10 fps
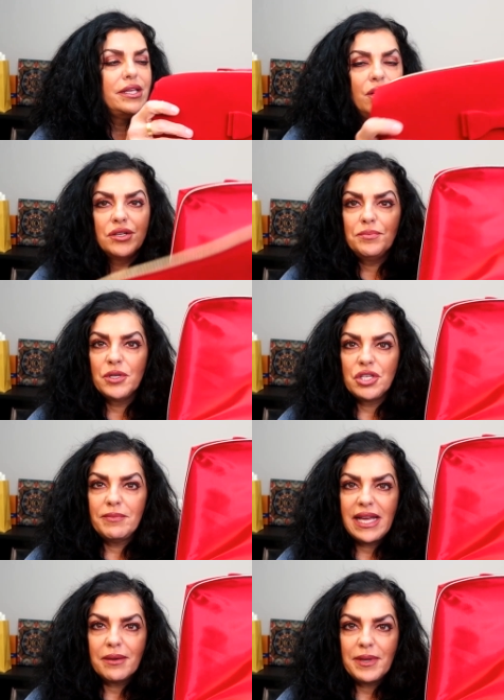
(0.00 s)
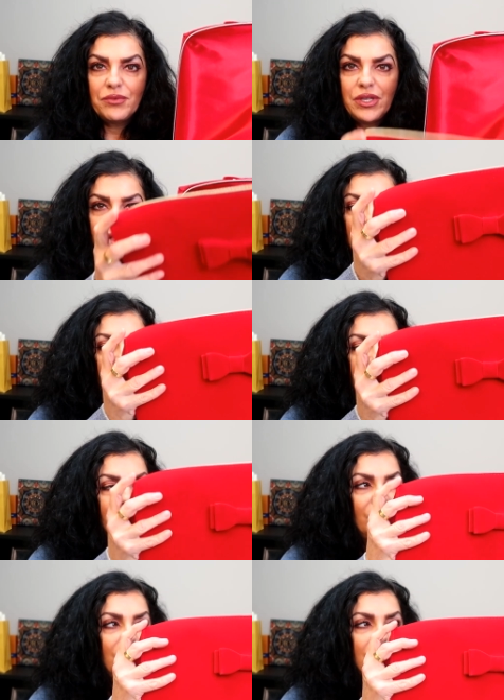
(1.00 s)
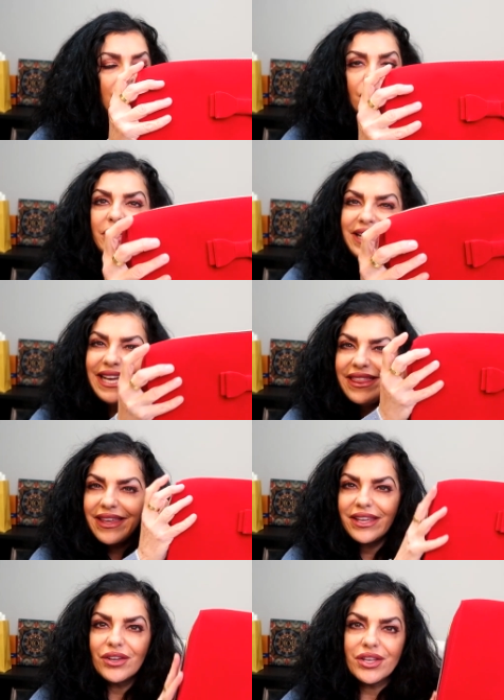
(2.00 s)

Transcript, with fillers: you know, to put your makeup in when you travel or anything.